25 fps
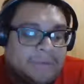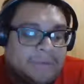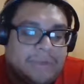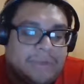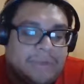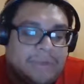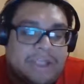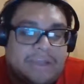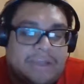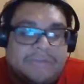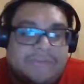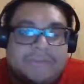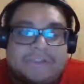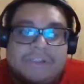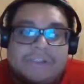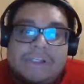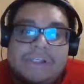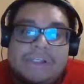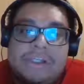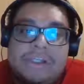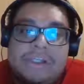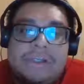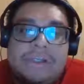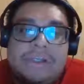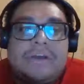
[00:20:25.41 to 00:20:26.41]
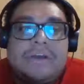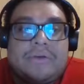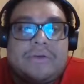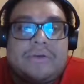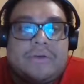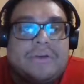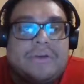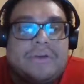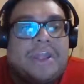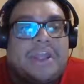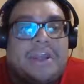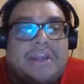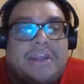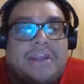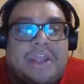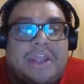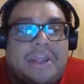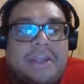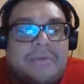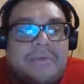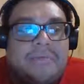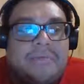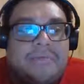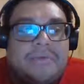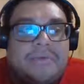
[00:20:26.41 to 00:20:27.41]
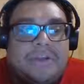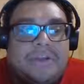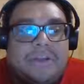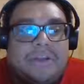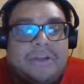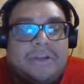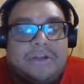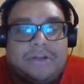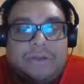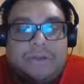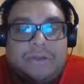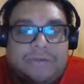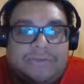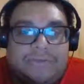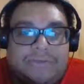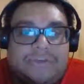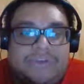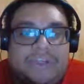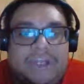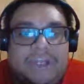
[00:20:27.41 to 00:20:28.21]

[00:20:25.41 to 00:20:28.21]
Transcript: We haven't heard that name in a UFC